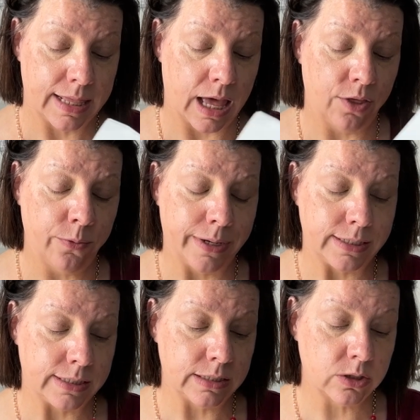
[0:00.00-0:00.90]

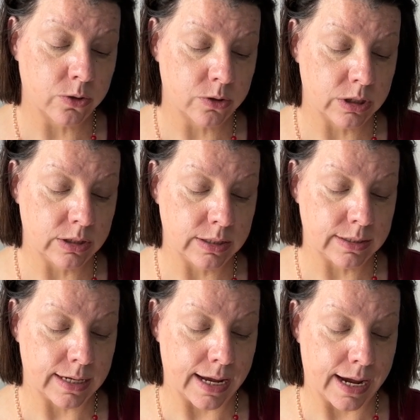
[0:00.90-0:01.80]
otherwise this is
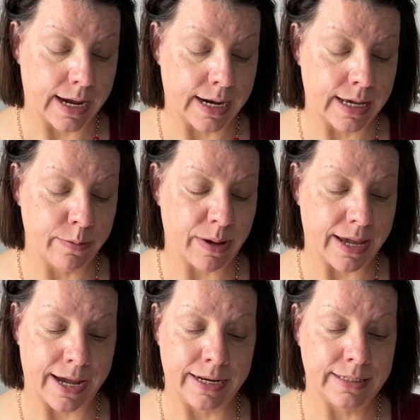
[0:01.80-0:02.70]
an 80 by
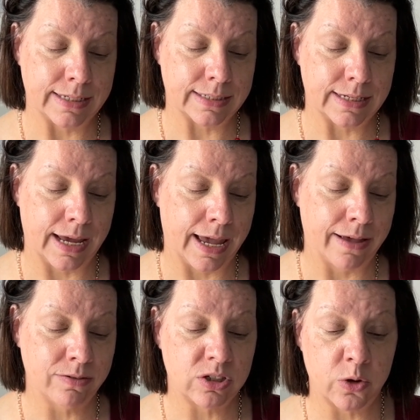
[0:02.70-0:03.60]

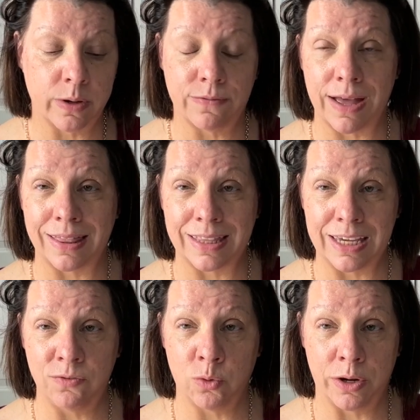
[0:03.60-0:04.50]
86.5. So if I
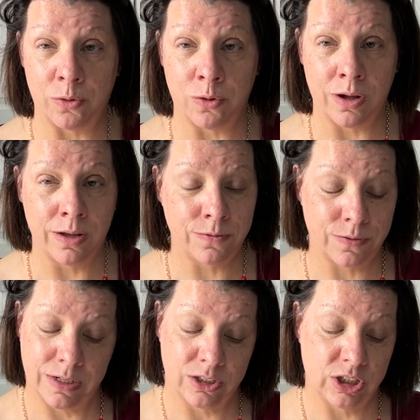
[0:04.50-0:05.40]
leave one off,
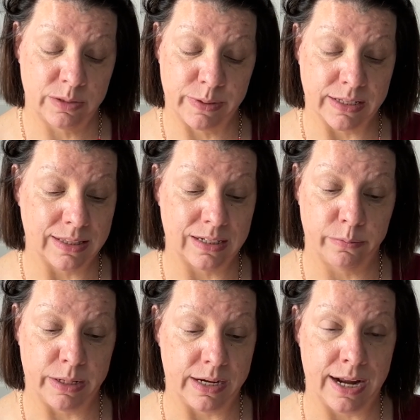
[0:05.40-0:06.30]
it'll just be a little
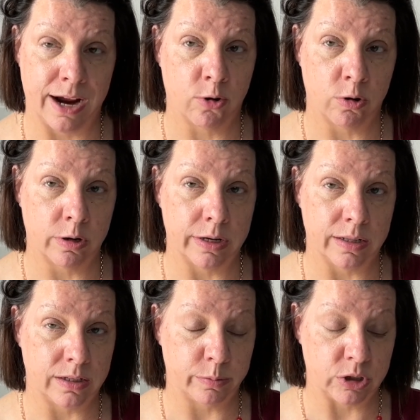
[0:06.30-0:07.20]
bit narrower and a
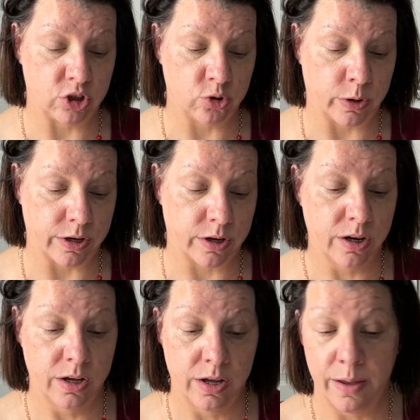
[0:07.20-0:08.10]
little bit shorter,
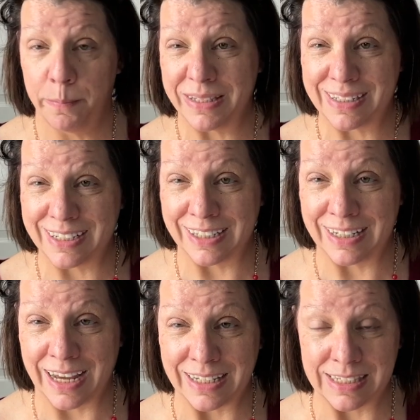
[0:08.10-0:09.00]
but still a
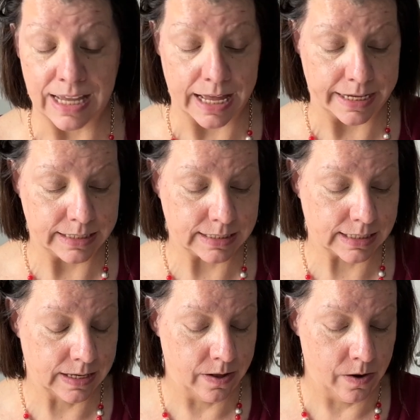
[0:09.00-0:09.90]
nice size.
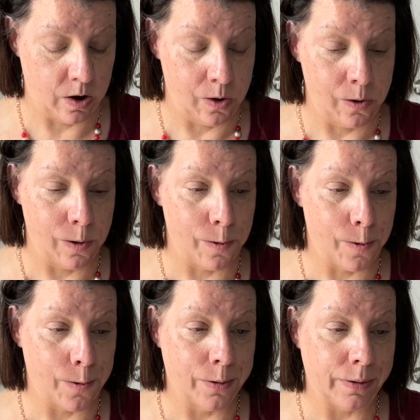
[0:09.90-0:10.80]

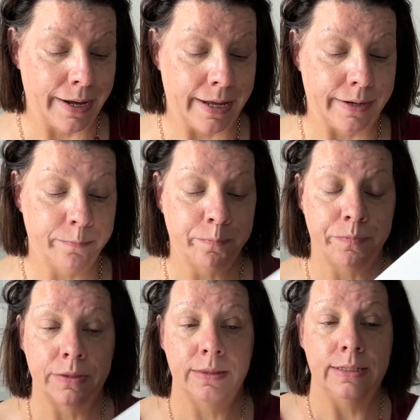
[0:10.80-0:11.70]
And
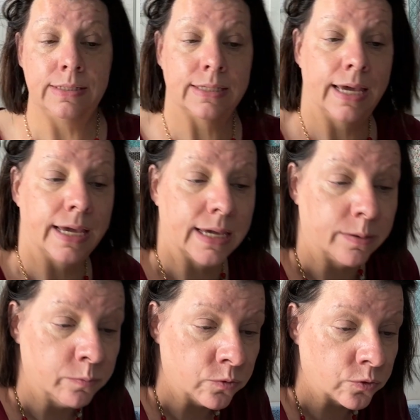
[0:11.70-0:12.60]
this
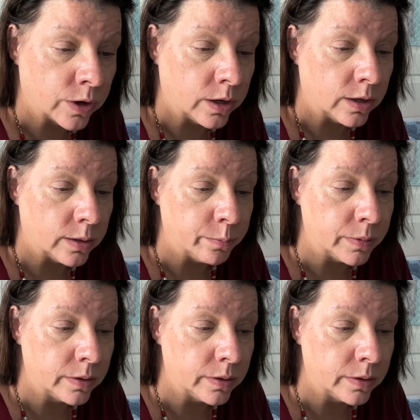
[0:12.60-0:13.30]
came from